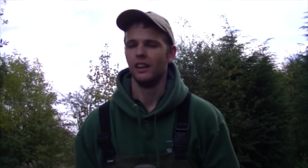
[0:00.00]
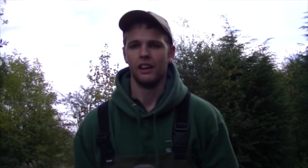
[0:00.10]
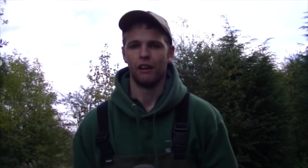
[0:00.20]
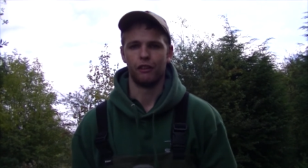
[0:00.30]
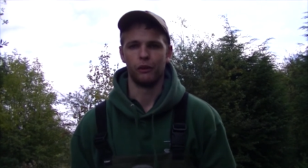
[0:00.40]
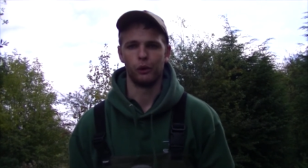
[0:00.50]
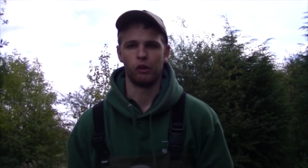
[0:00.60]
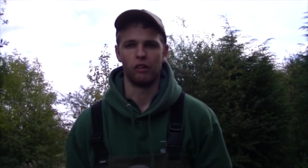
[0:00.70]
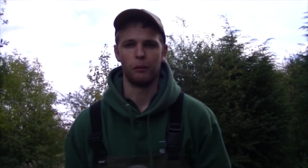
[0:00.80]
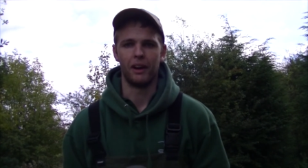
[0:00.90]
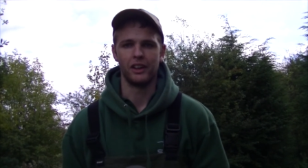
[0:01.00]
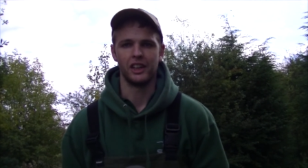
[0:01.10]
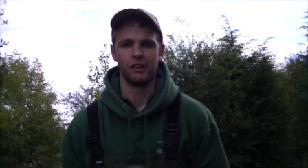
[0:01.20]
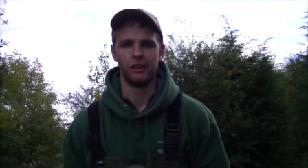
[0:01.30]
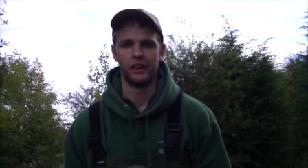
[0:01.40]
found all the gravel bars
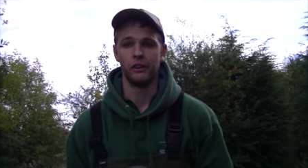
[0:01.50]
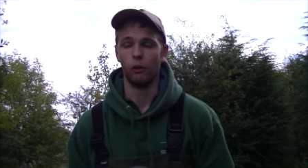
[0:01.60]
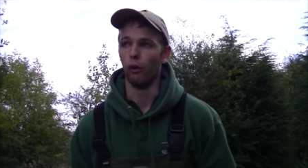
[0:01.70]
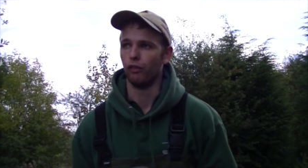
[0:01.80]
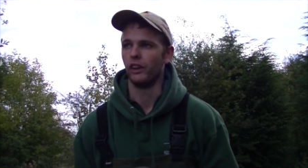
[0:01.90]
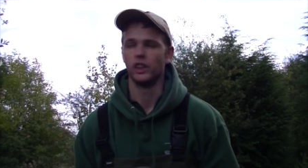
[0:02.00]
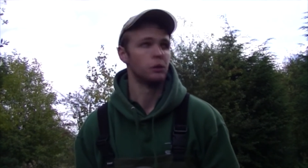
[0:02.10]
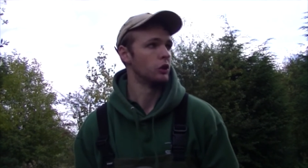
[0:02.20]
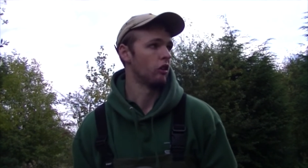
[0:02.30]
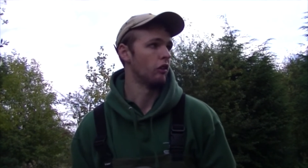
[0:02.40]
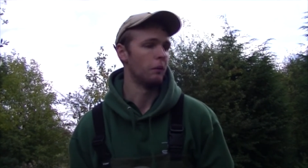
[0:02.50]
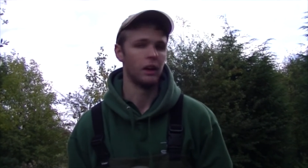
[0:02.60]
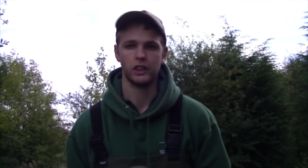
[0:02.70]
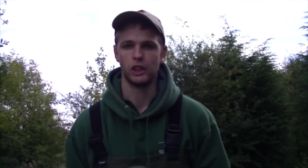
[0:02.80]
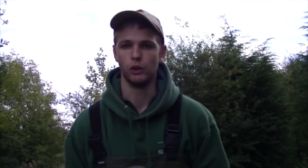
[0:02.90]
that are in here, or found some of the gravel
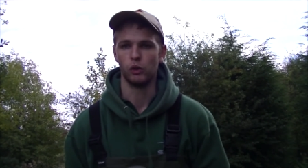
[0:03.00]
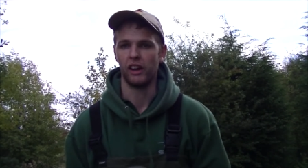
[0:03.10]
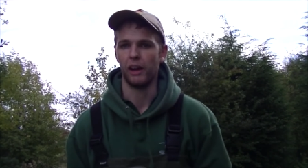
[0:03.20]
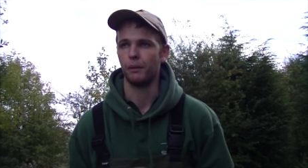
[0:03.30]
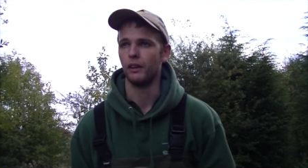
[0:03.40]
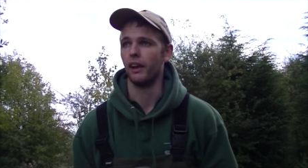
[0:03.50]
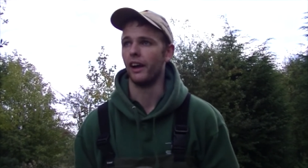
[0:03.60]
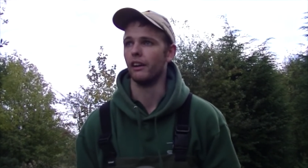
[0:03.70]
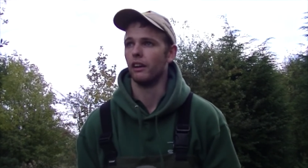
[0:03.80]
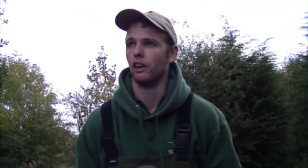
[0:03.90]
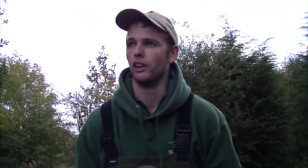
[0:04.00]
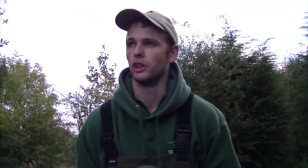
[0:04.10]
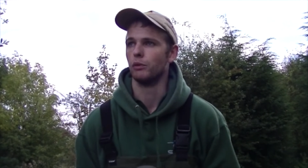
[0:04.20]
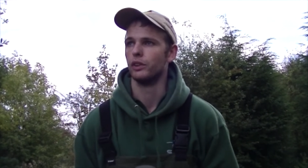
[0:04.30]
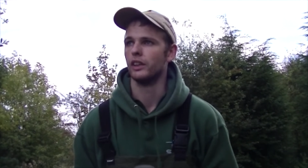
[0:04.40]
bars, so I was really happy with that, learned
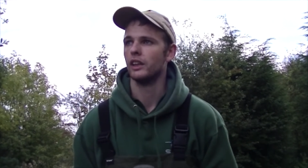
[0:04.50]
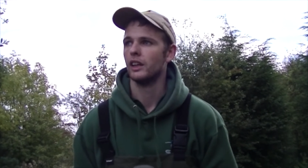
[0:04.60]
something.